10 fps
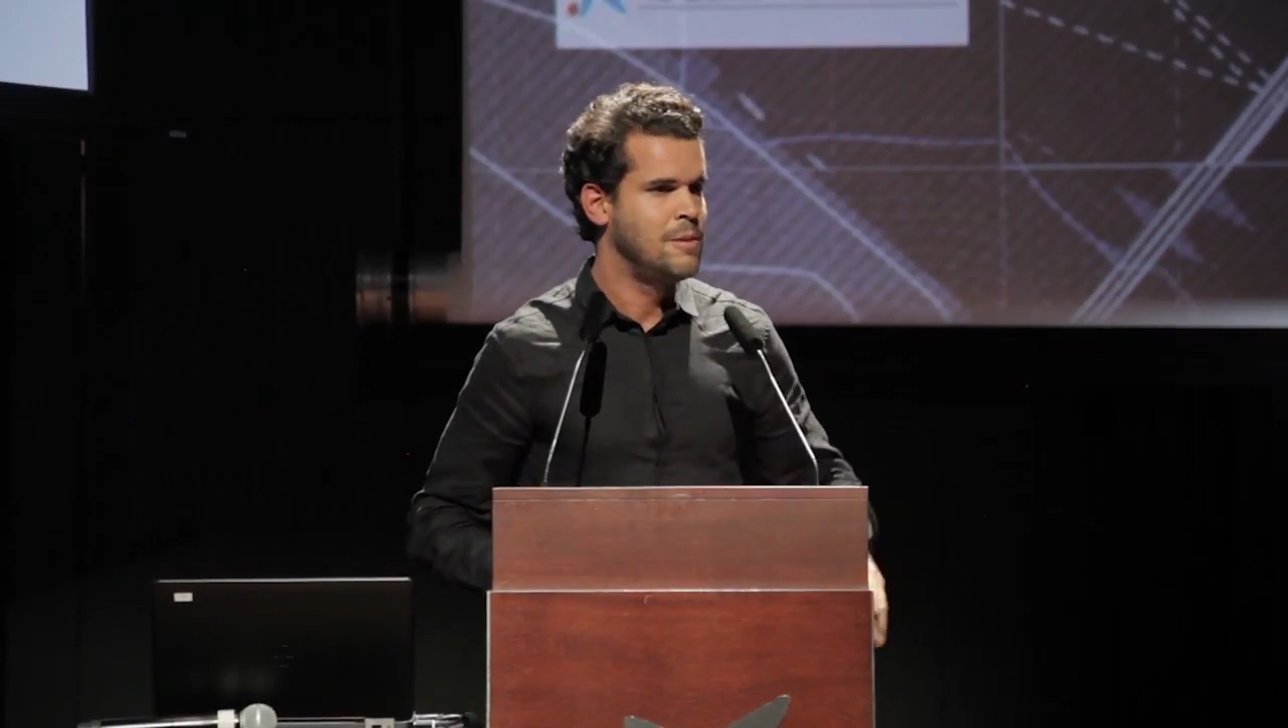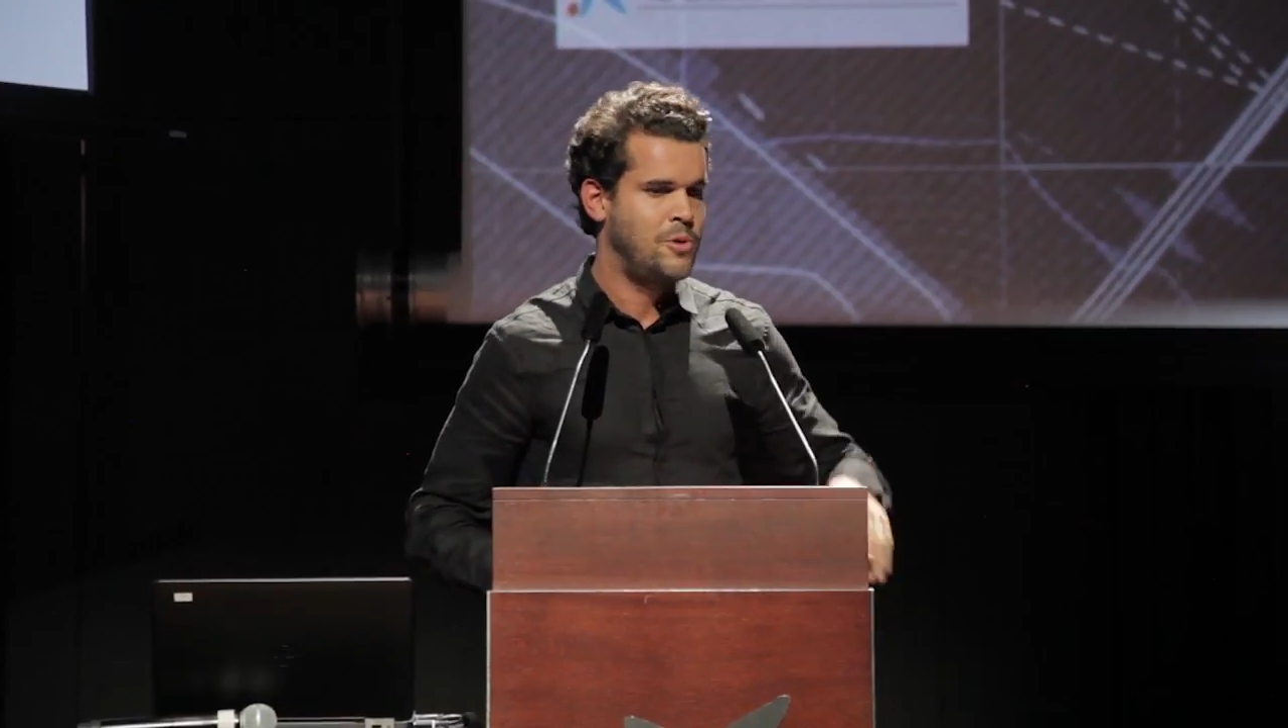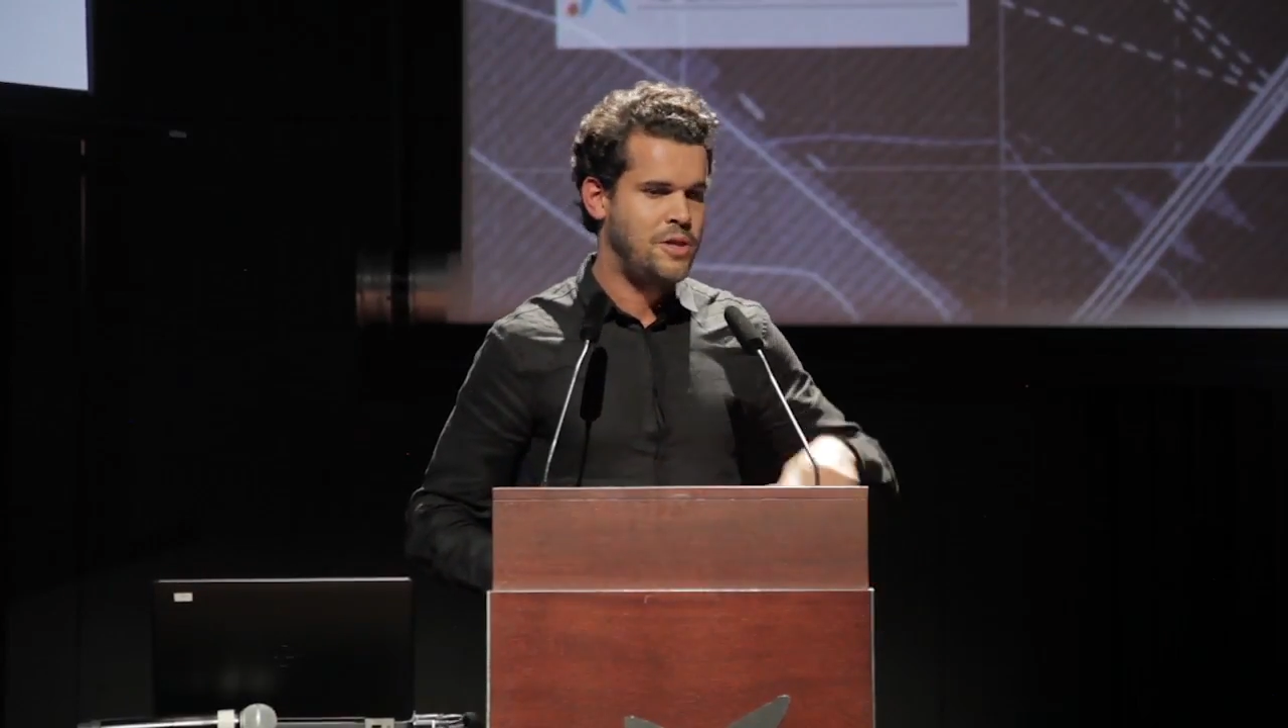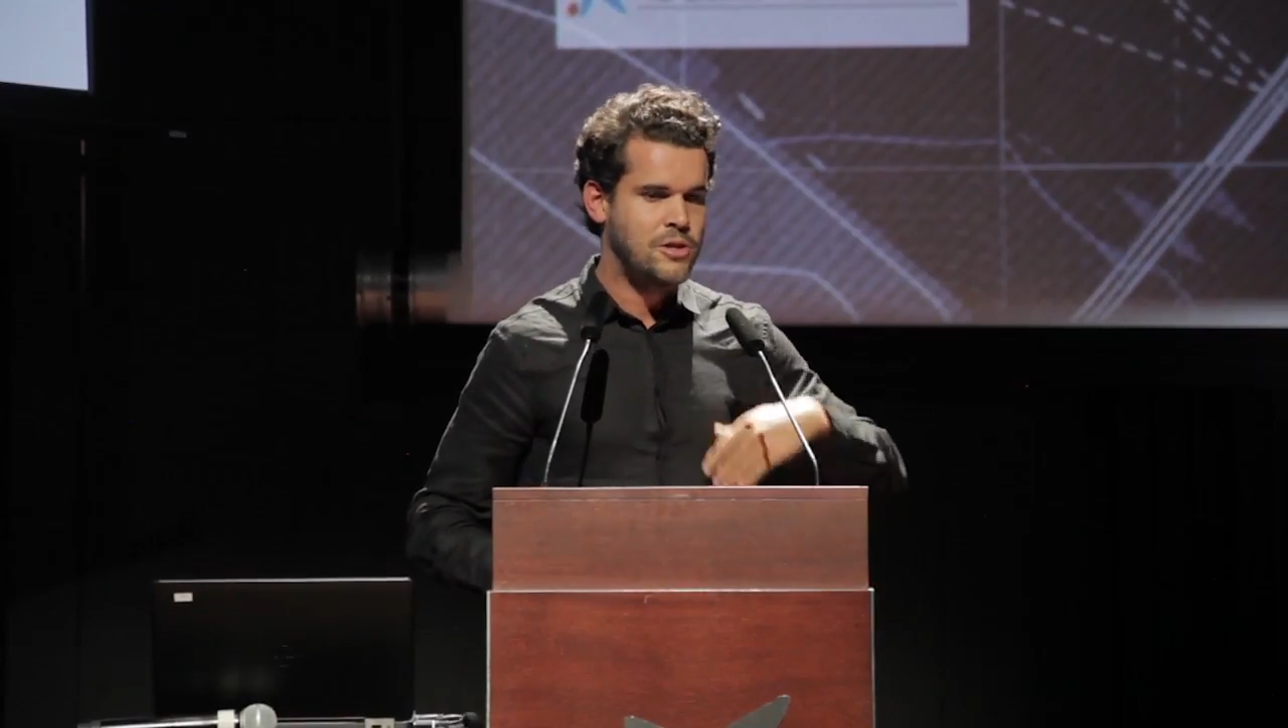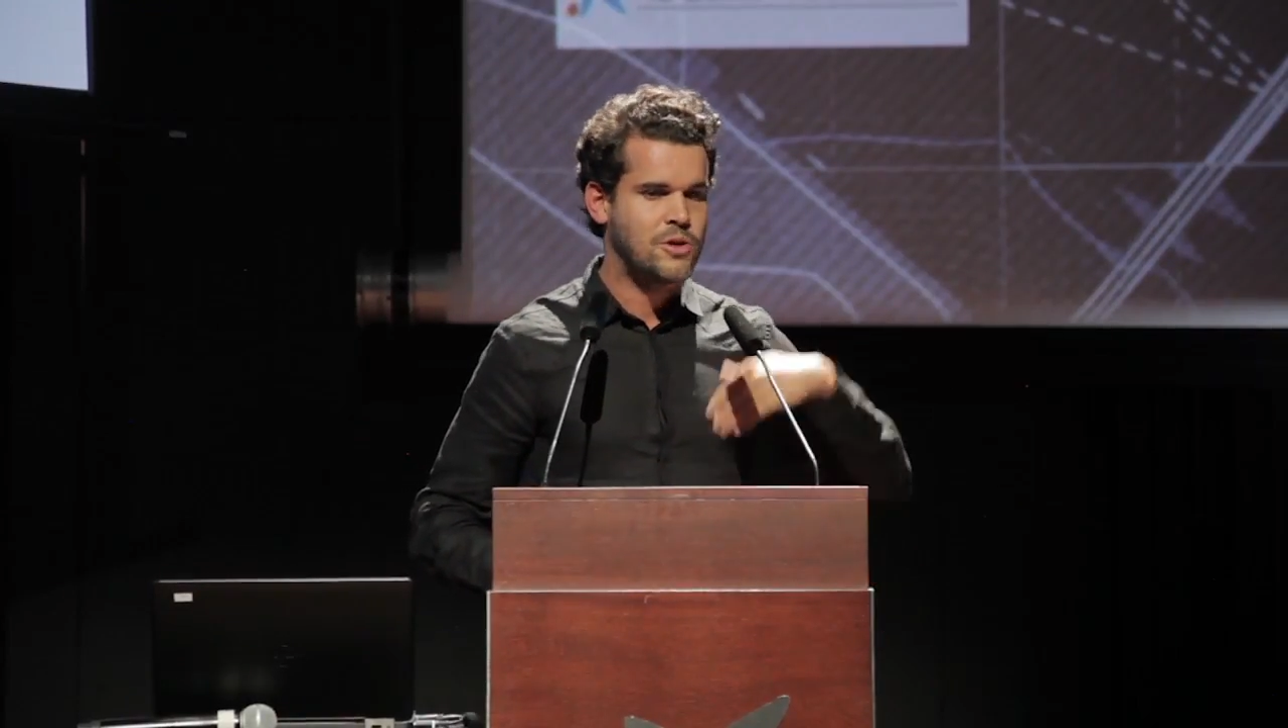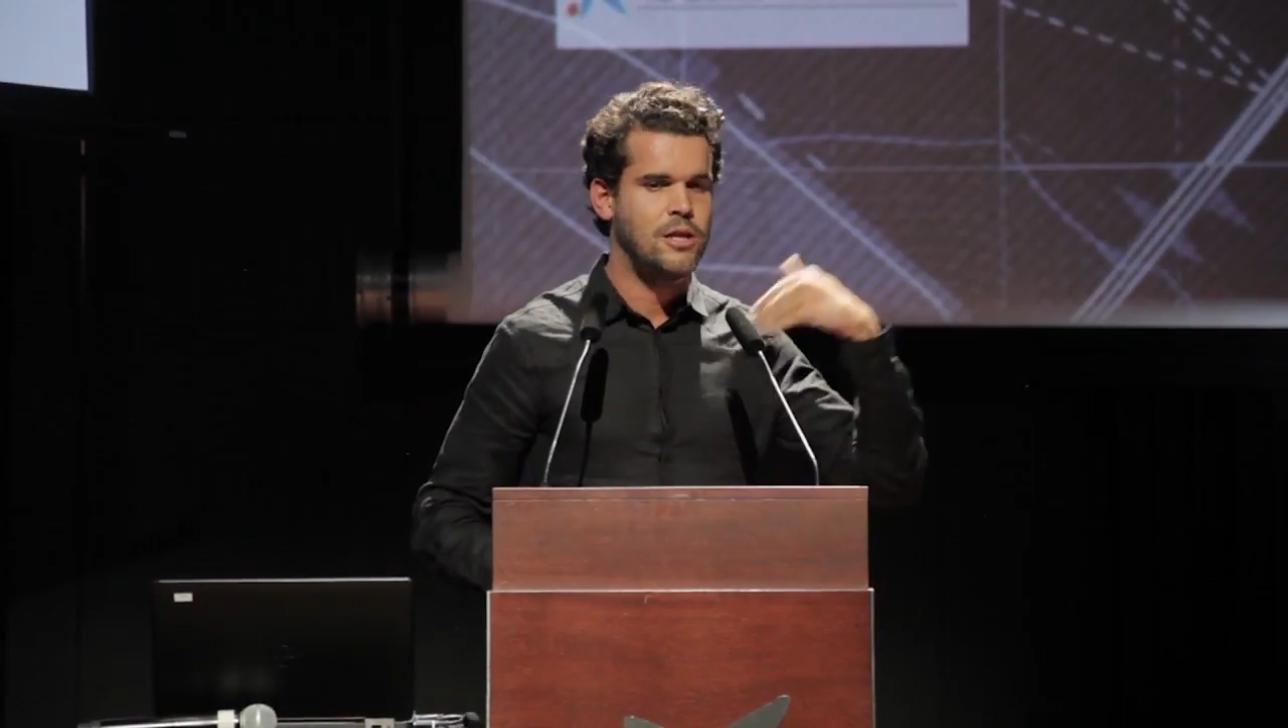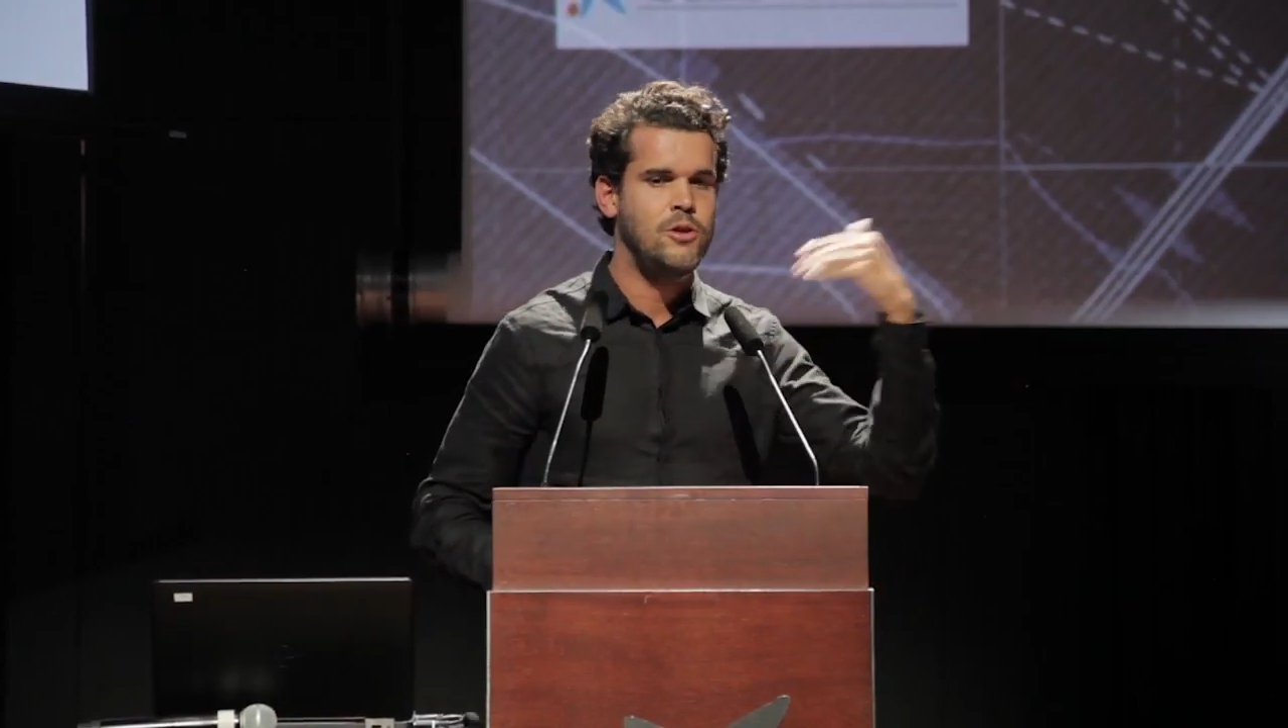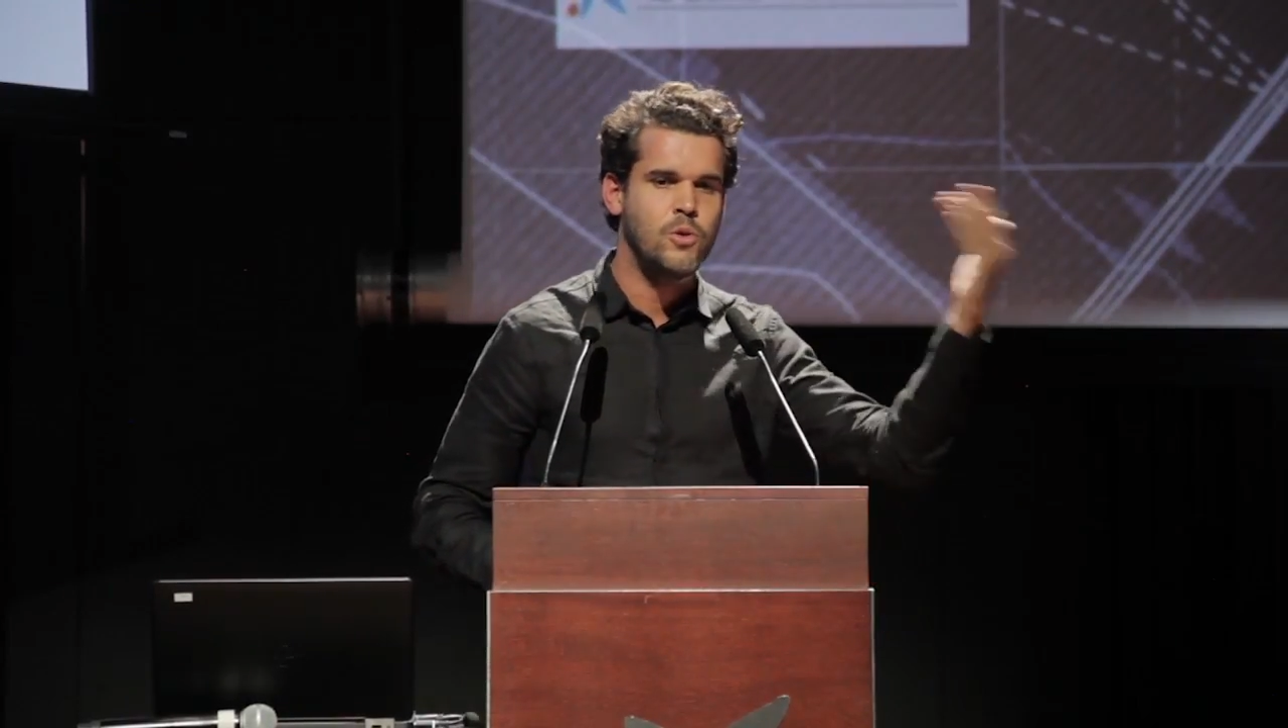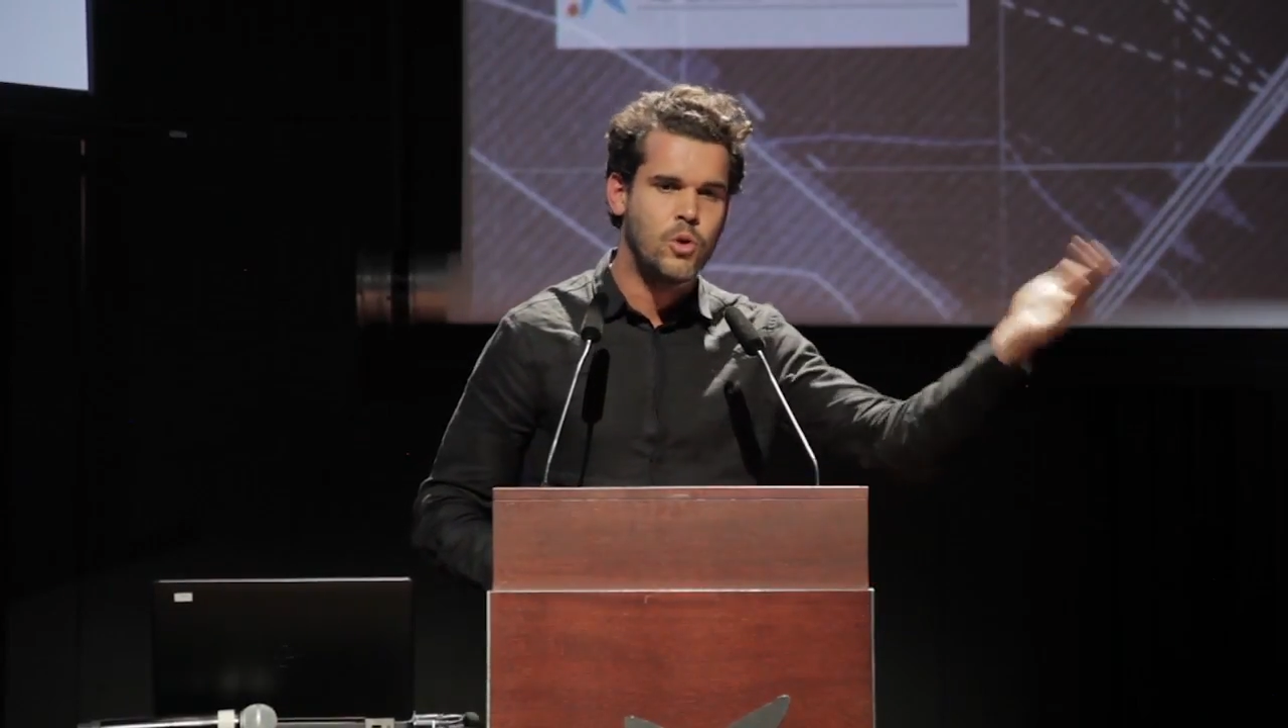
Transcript: but then you can